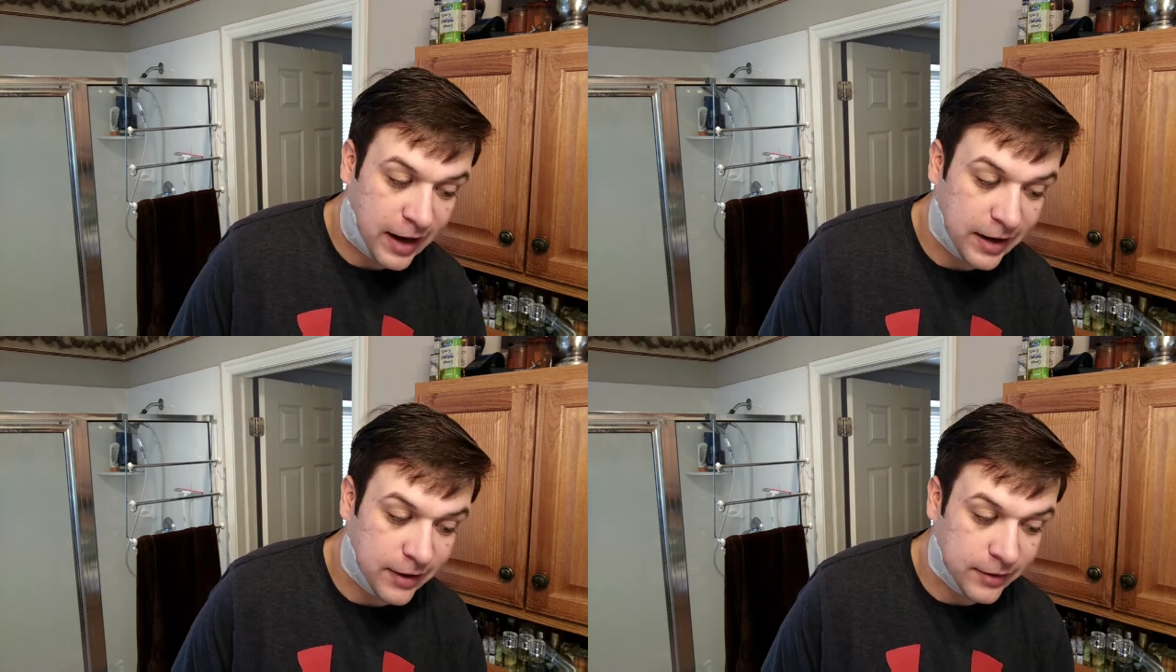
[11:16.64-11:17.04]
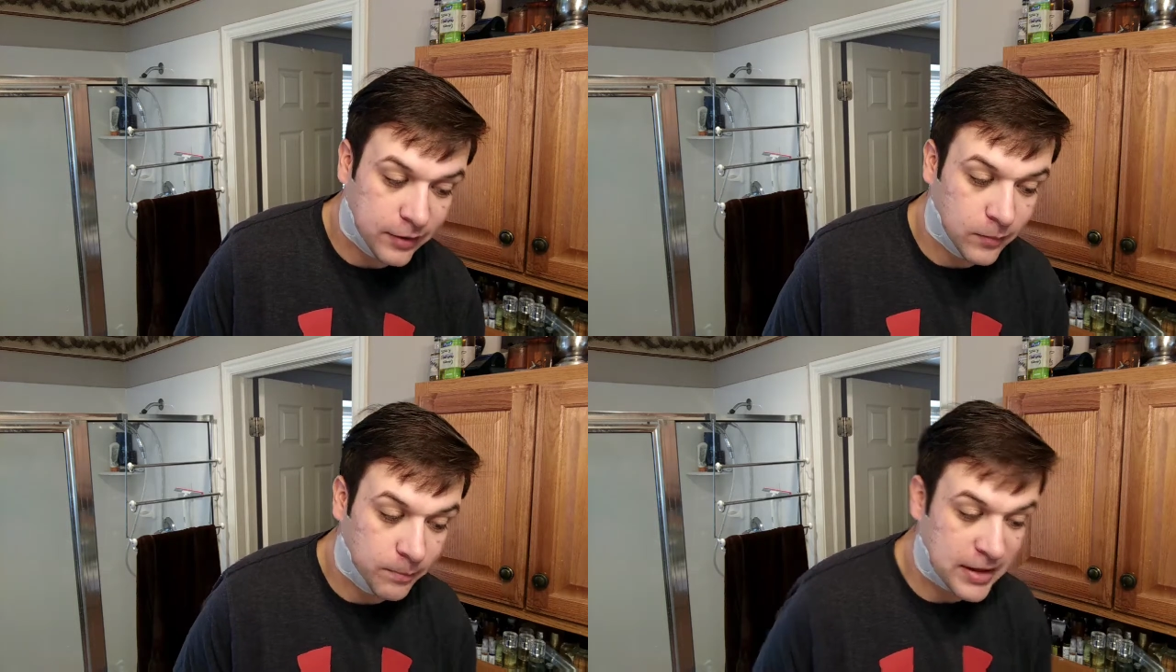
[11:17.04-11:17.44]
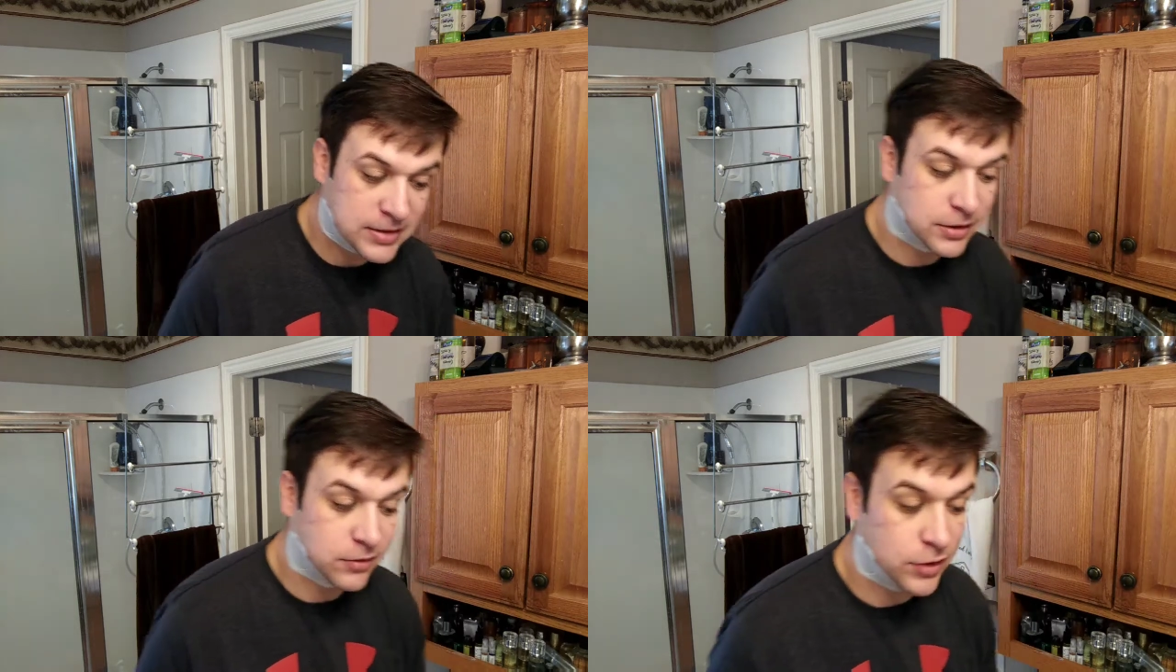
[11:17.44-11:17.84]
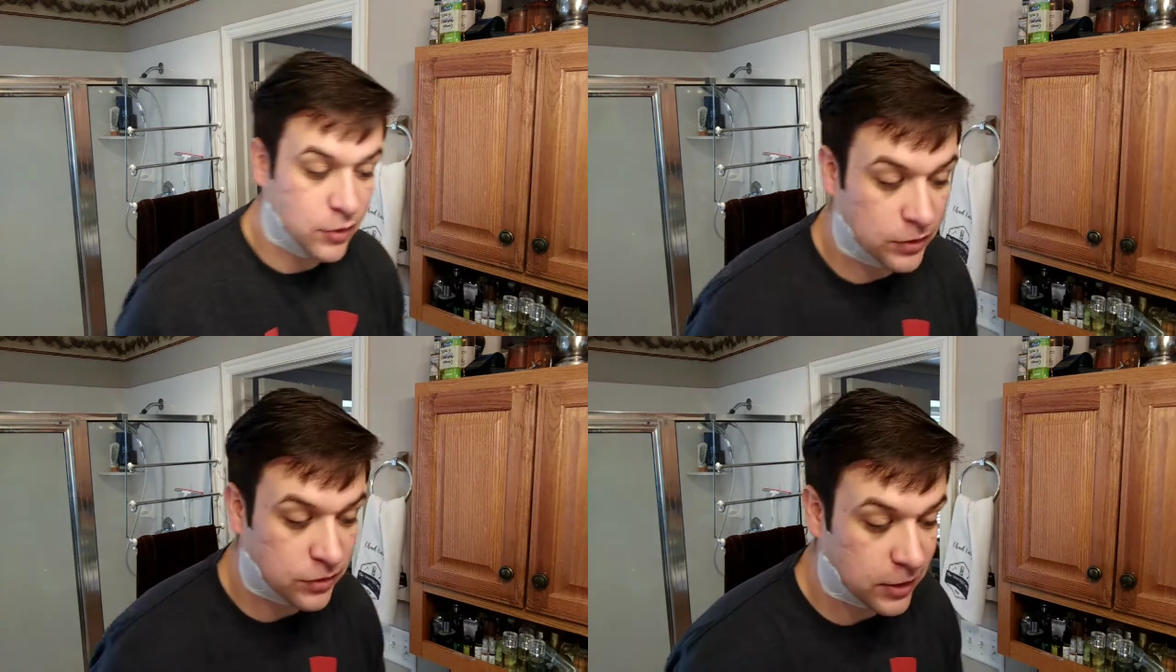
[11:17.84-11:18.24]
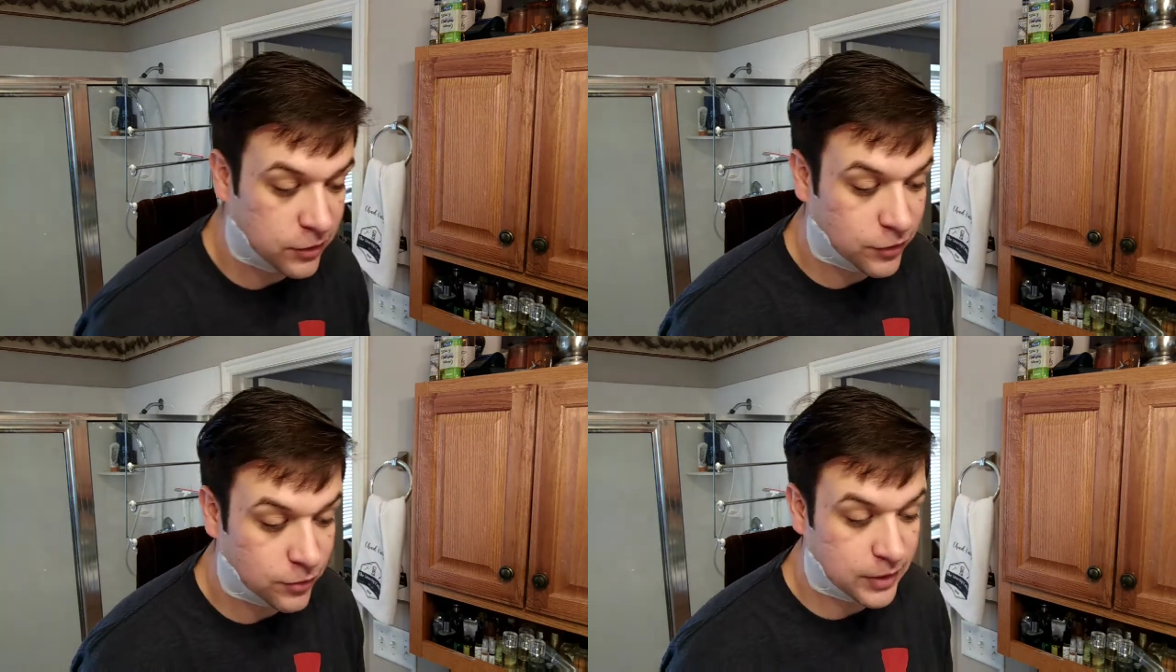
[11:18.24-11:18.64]
and basically what
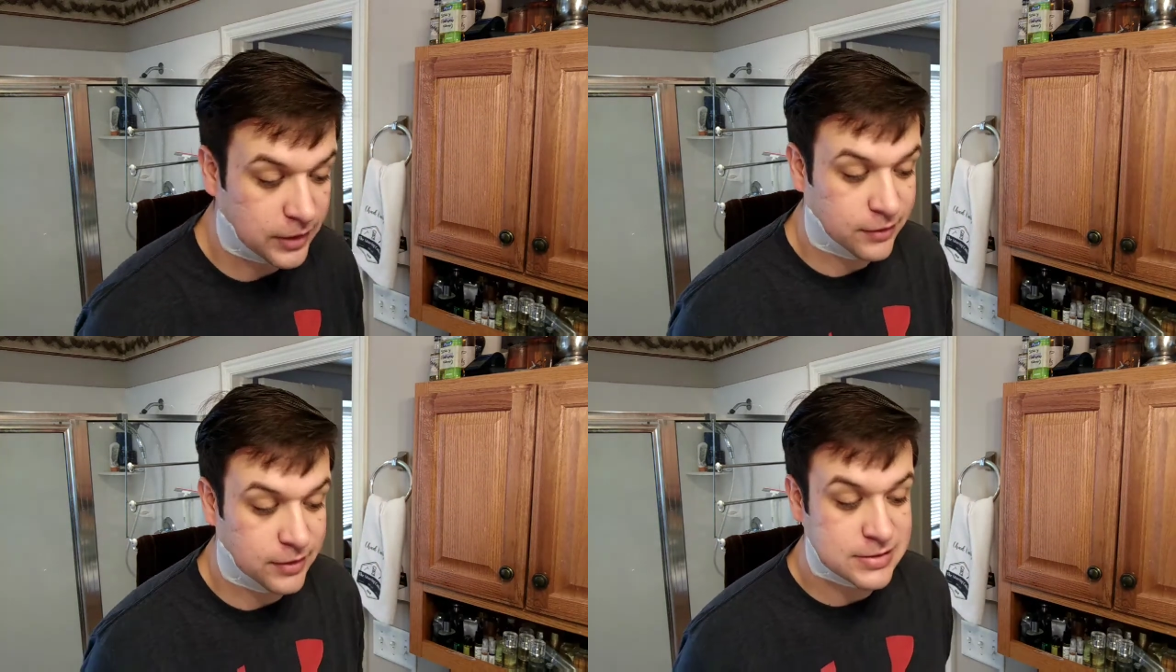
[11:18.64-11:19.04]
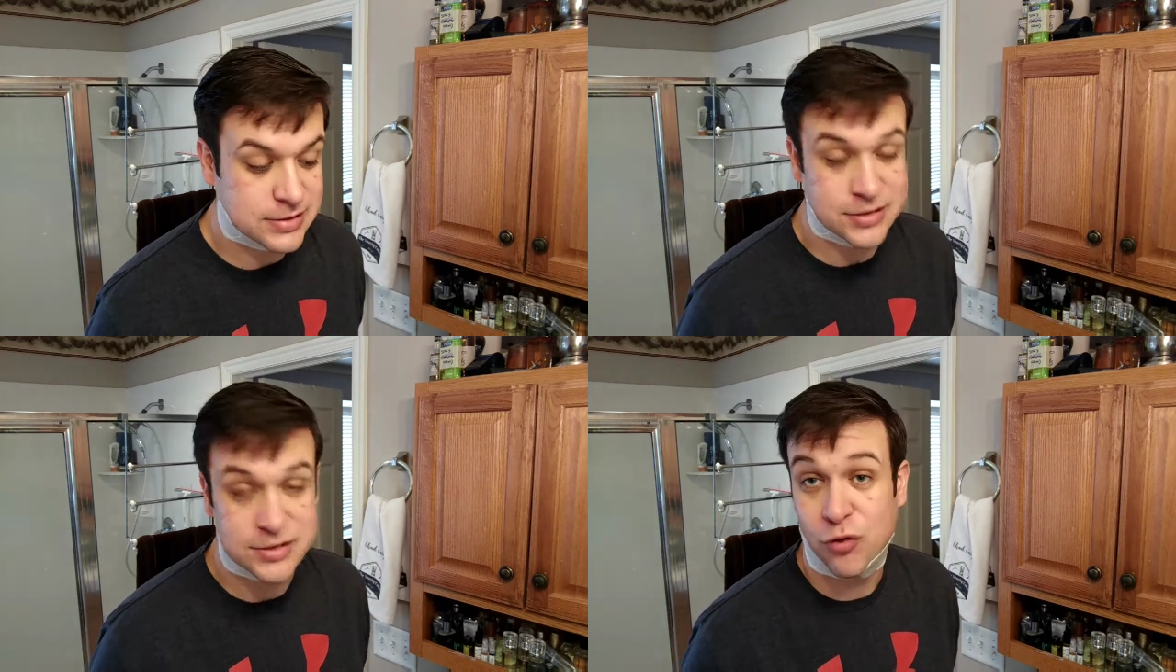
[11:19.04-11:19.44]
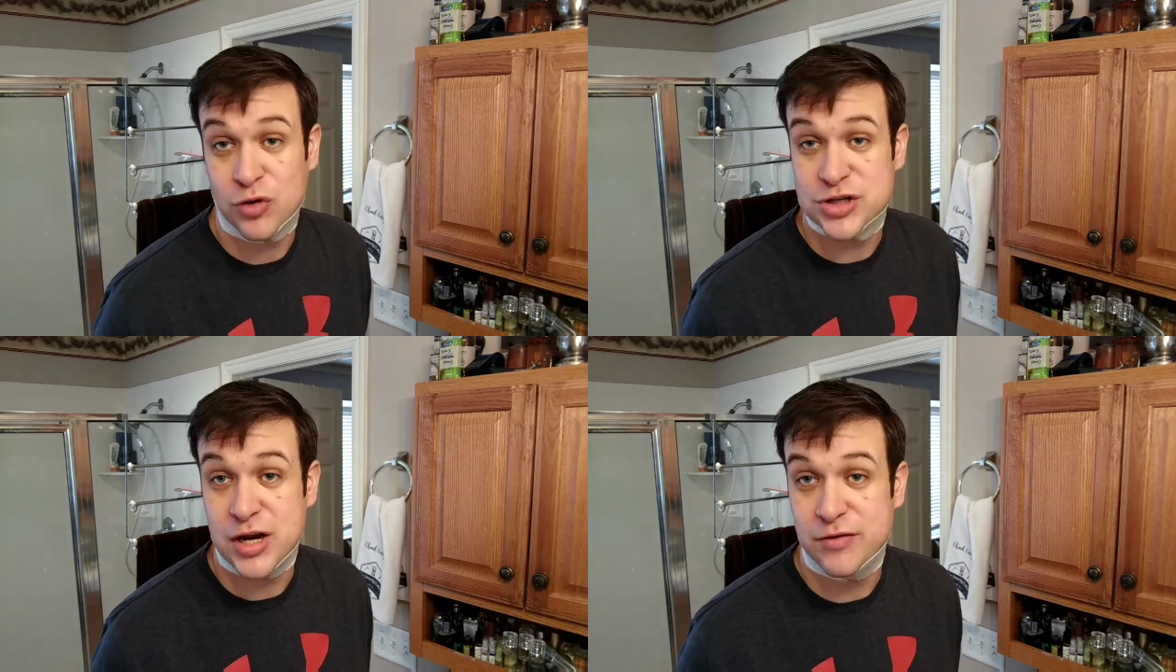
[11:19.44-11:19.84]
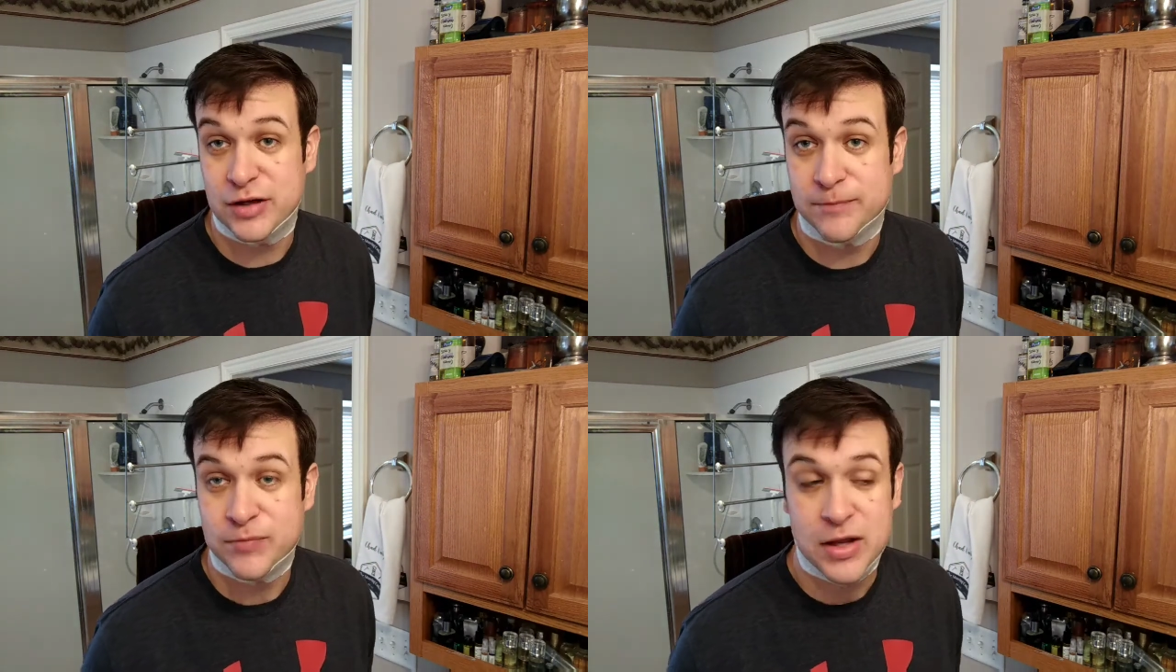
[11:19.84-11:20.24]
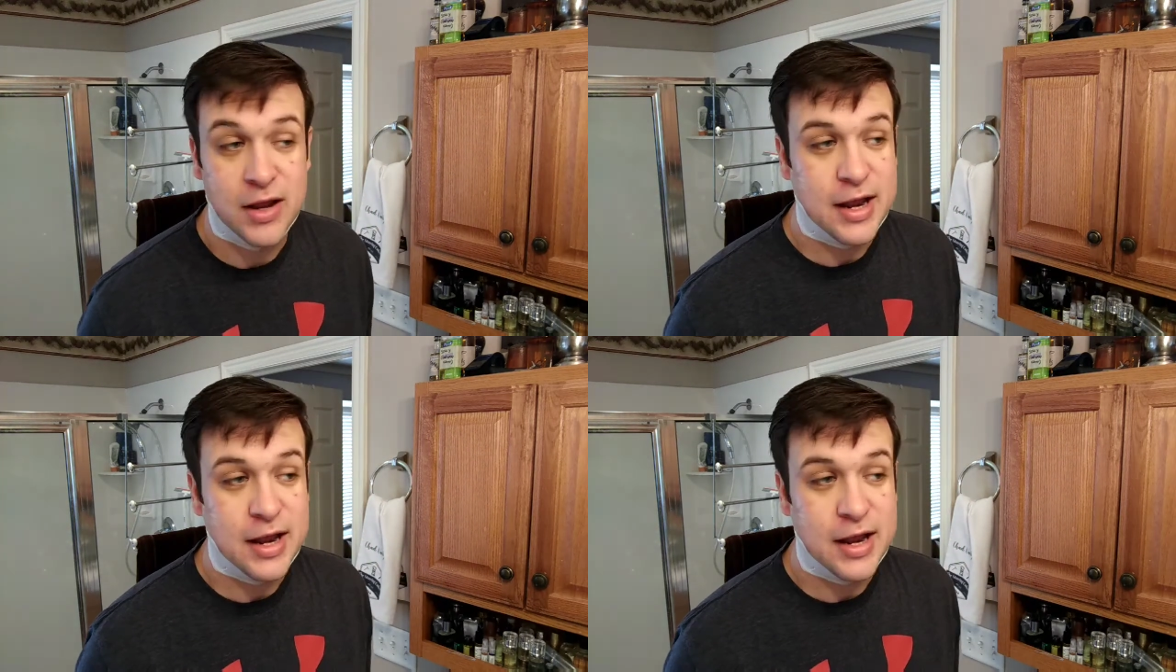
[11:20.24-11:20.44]
they're doing is it's for shaving.